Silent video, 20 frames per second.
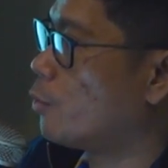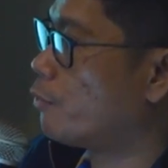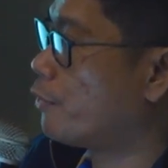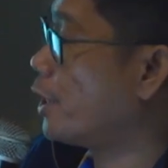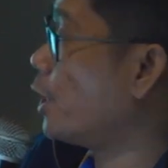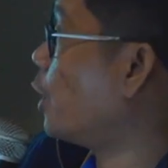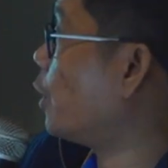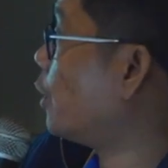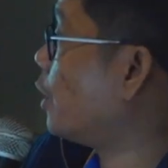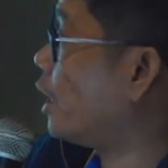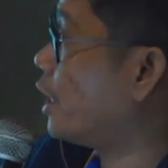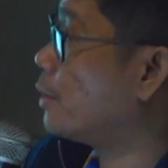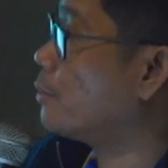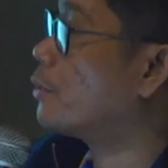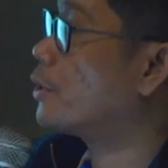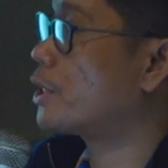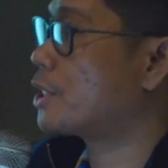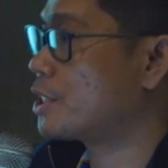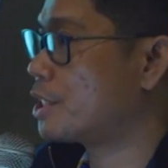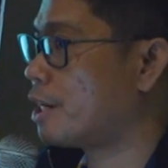free online
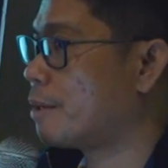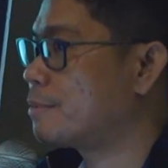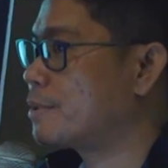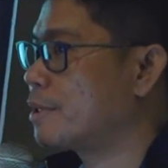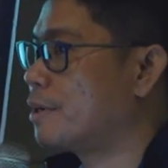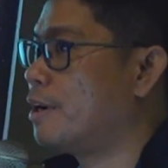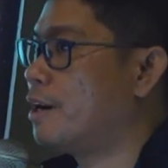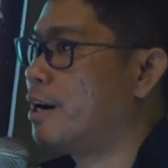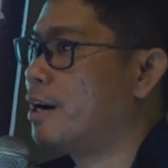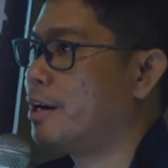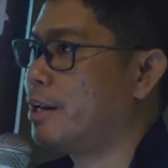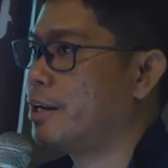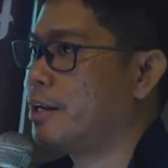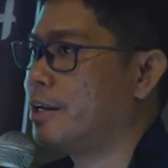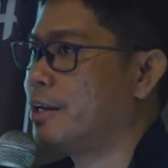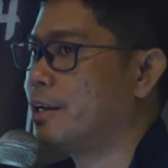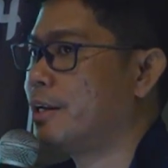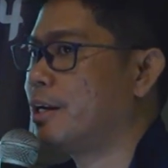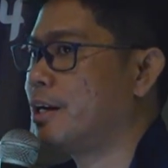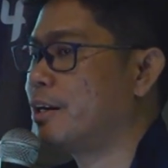workshops
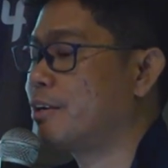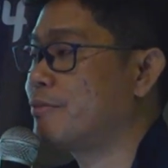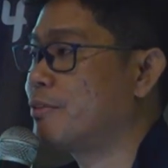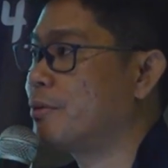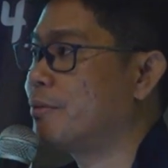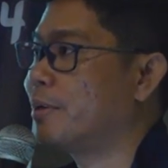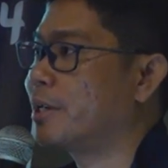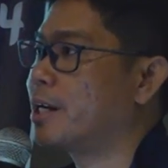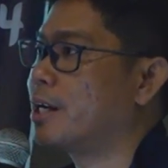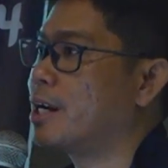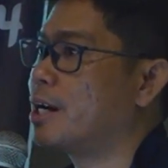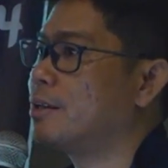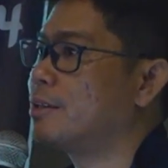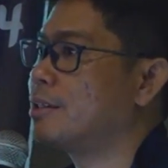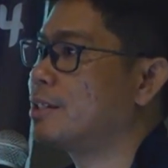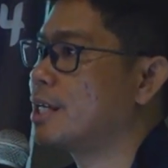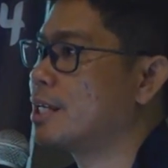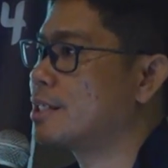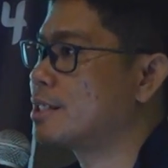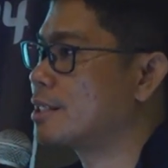on revolving
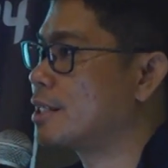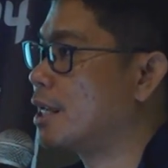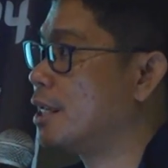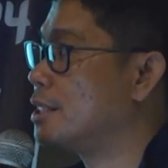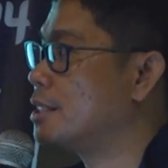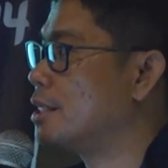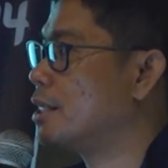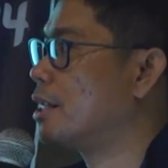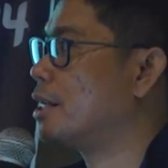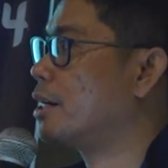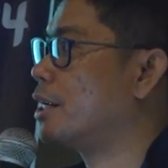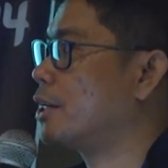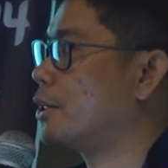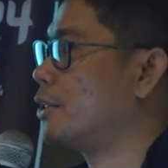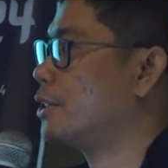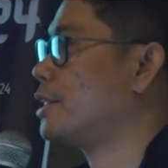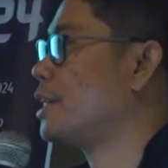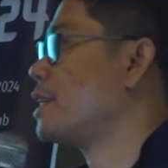around test engineering or